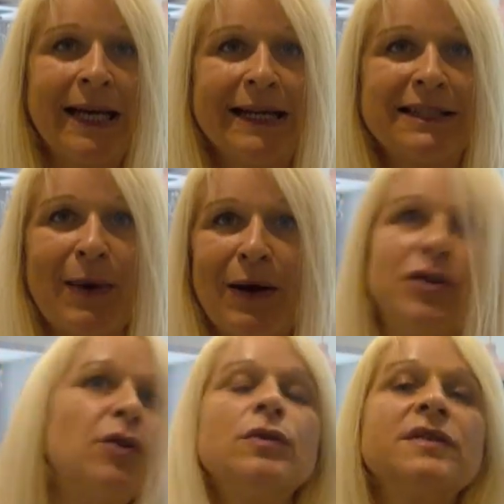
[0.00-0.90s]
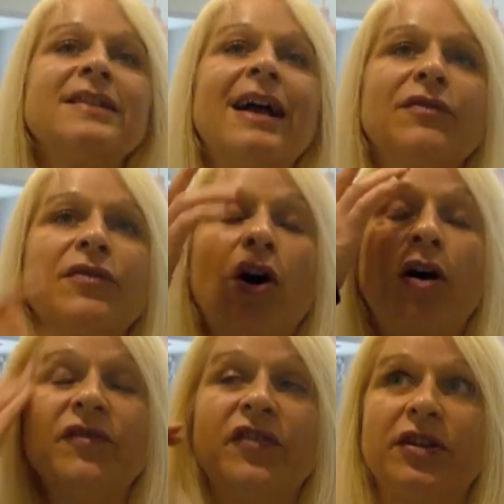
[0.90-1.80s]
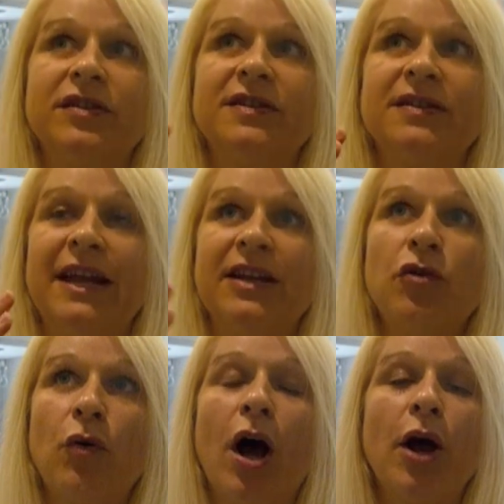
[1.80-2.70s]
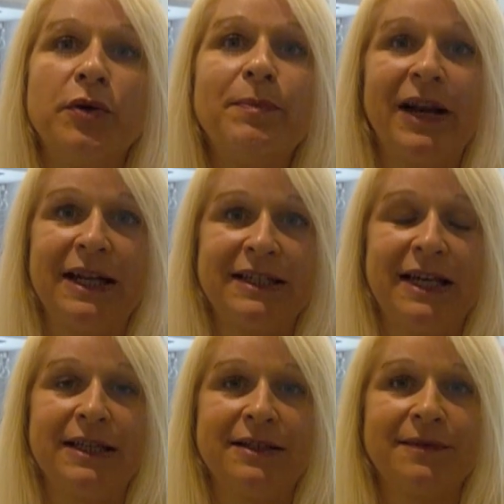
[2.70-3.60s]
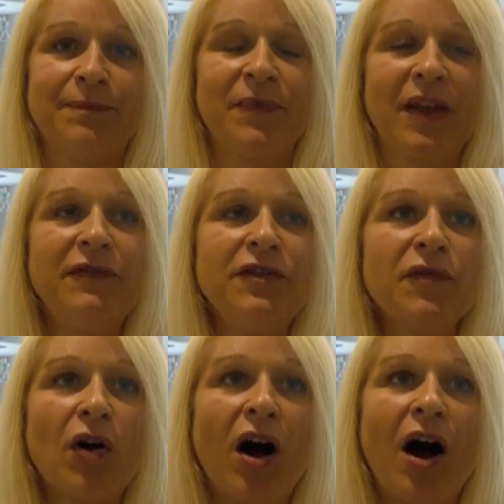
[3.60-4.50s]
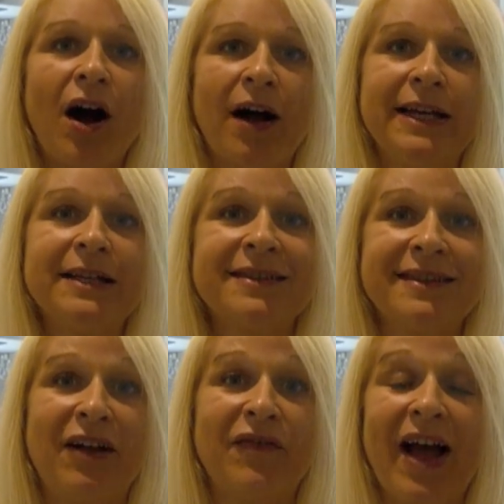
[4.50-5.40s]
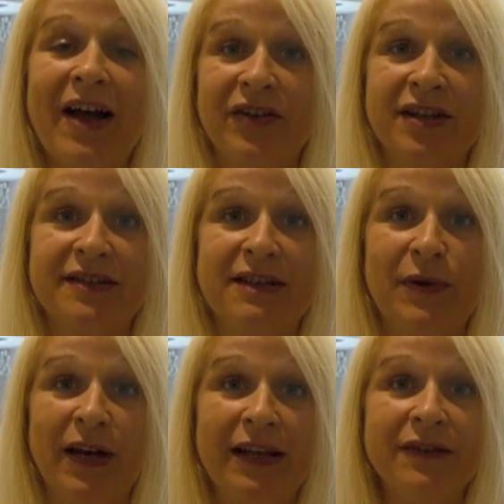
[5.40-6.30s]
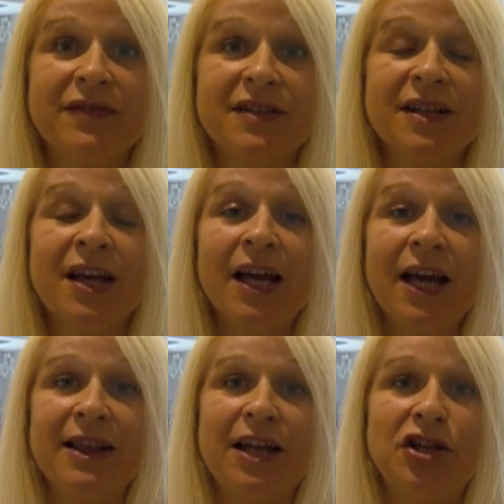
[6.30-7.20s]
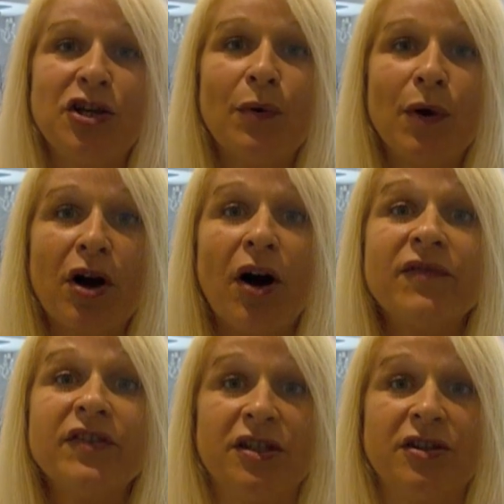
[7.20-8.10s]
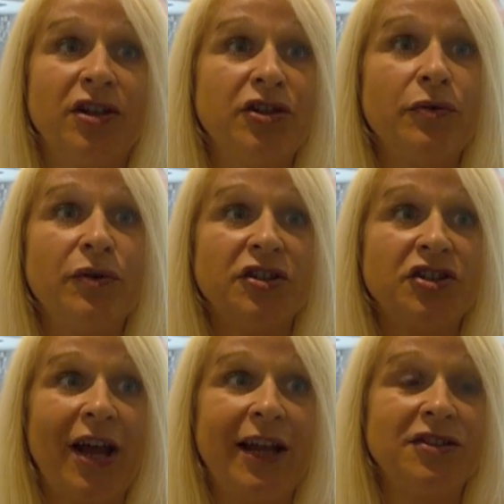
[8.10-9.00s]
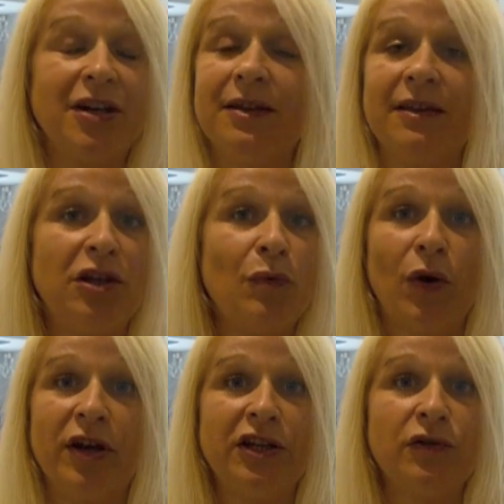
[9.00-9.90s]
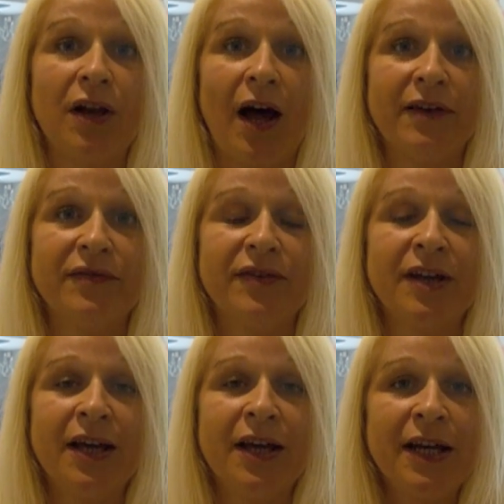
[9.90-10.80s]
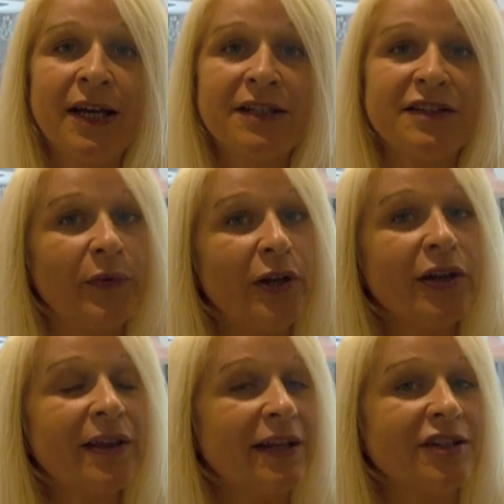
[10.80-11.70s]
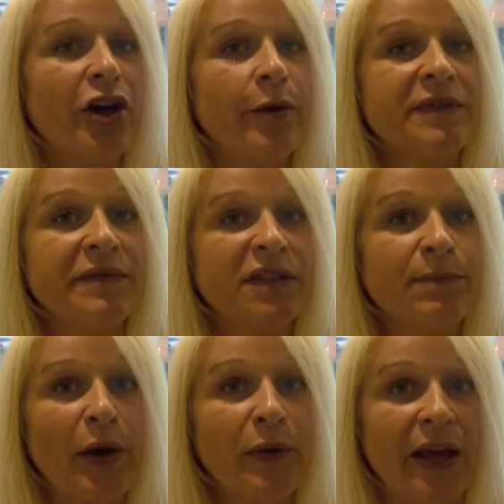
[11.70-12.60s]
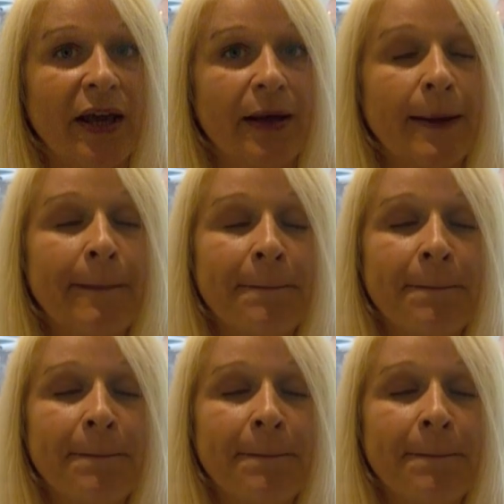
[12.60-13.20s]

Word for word: It's about your self-confidence in your own abilities. If you've got high self-efficacy beliefs, then you are confident that you can change anything you want in your life. So if we look at that in terms of smoking,